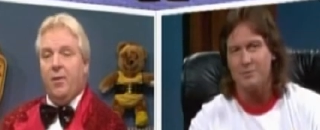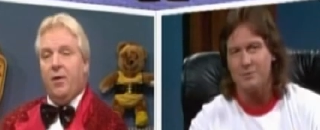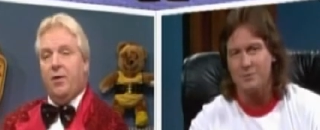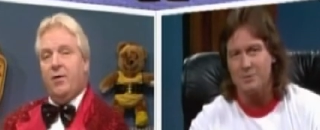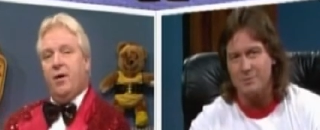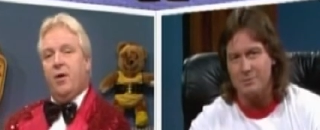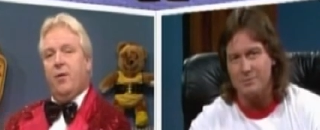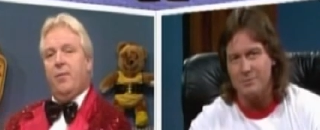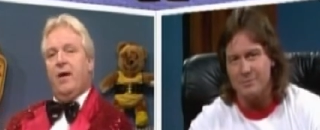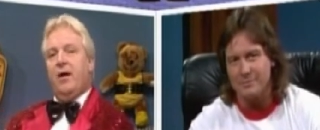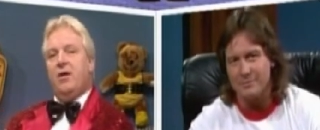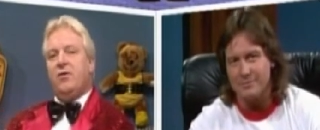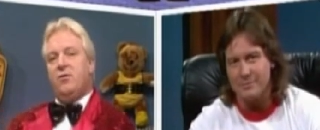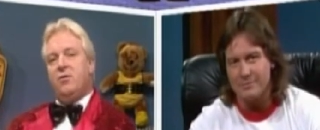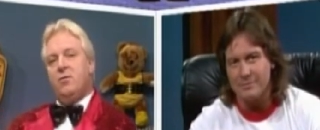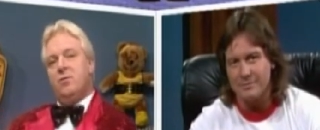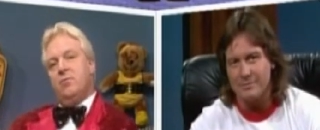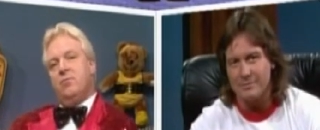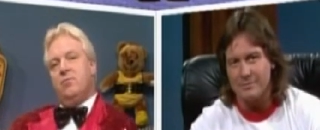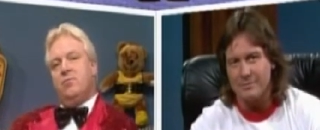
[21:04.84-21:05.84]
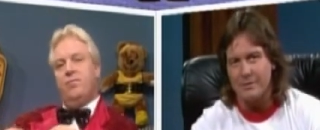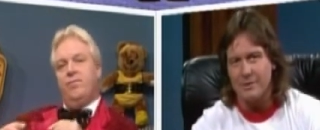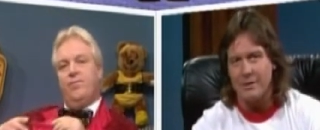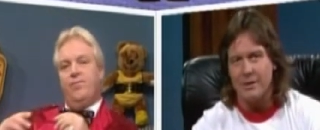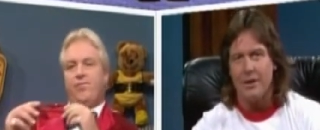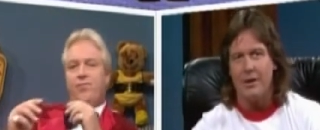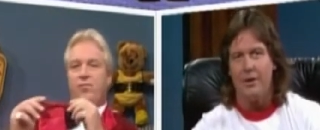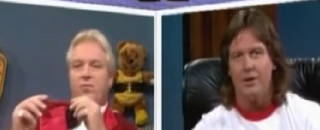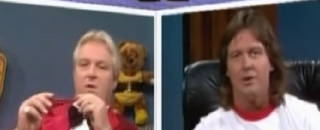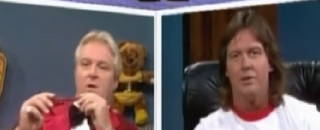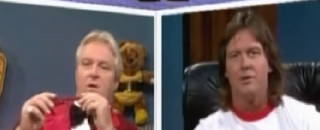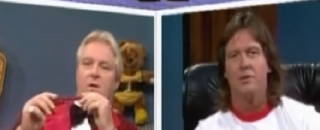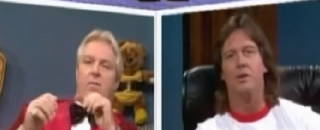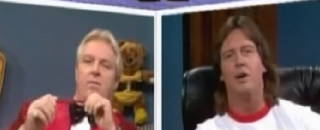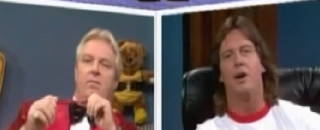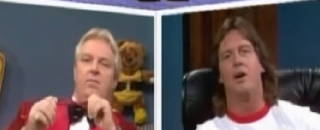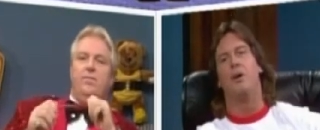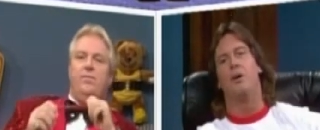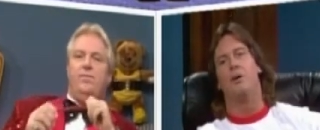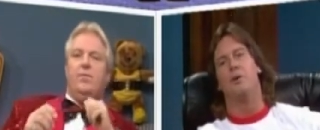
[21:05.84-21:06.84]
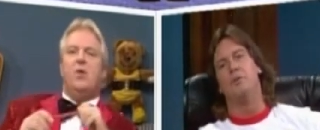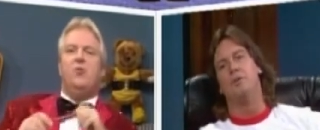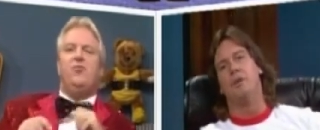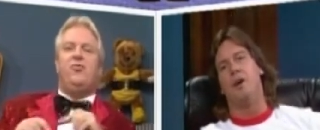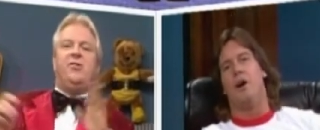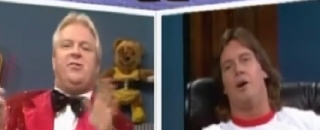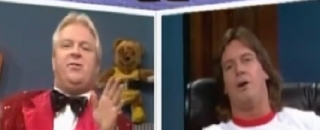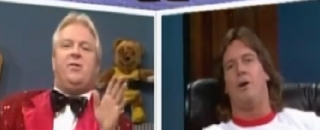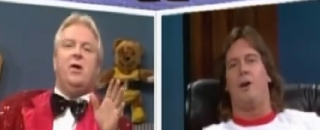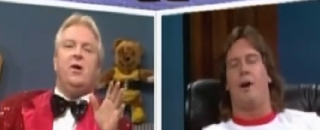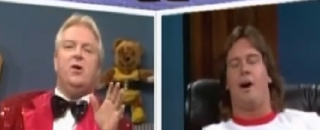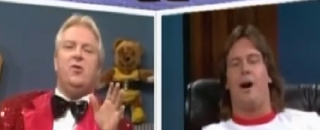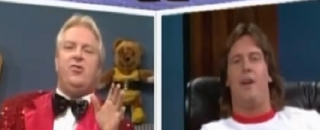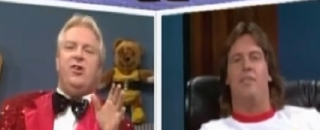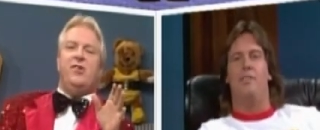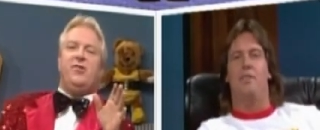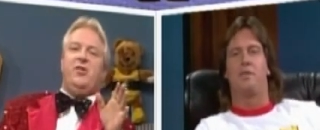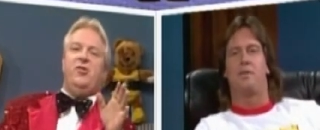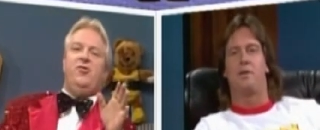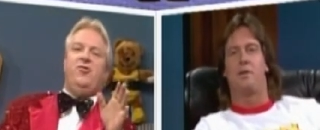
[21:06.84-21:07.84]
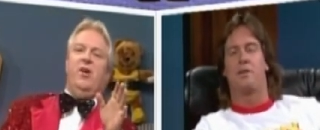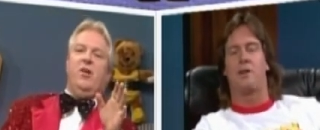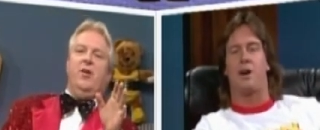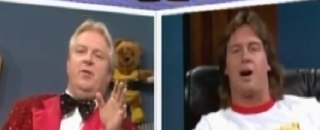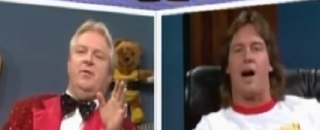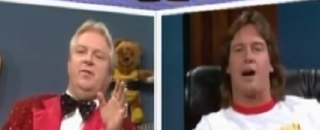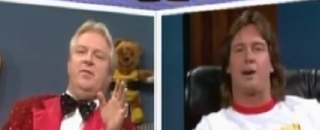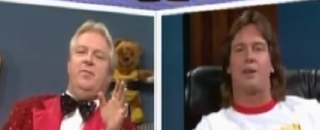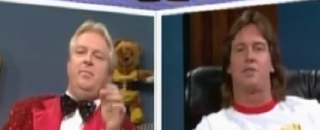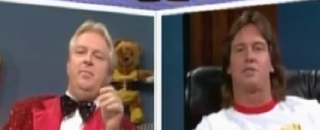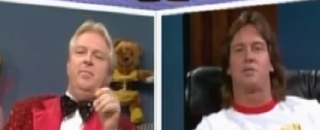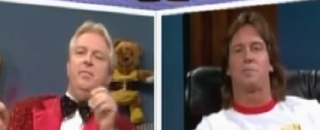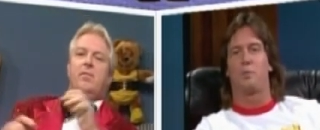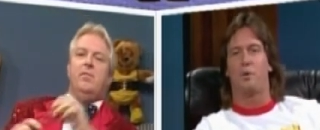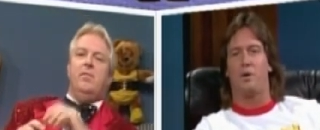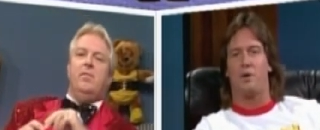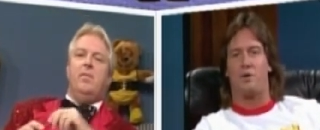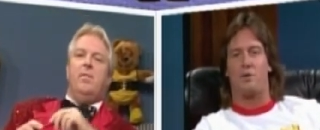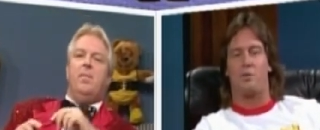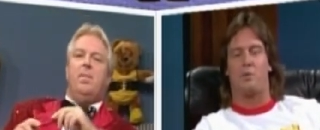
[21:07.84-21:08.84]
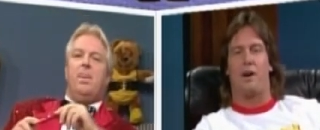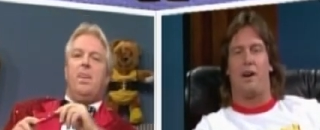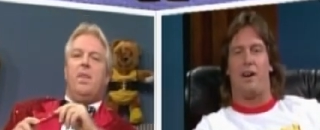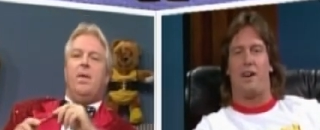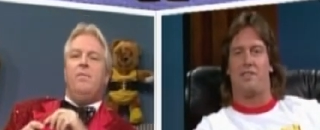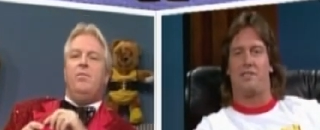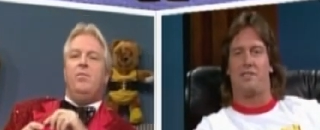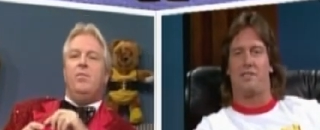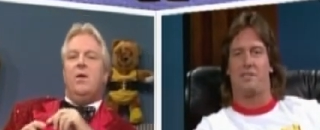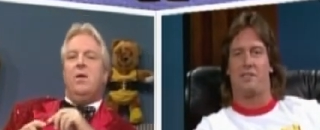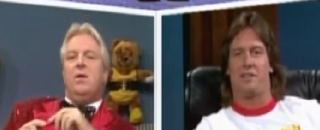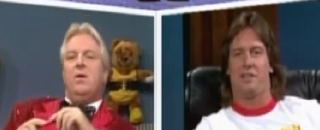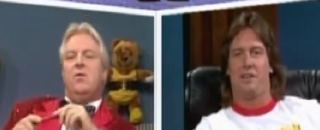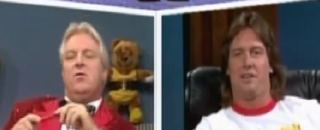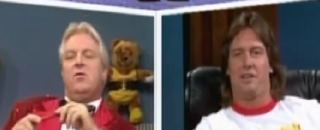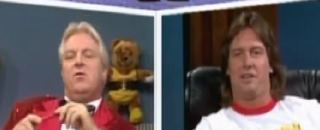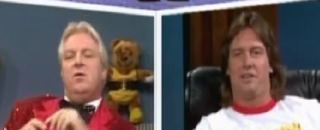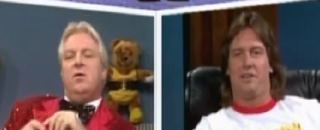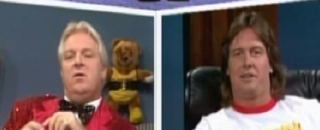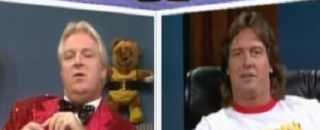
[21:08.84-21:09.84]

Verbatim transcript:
Speaker 1: Martel match? No, no, just, on just the Dukakis Bush race.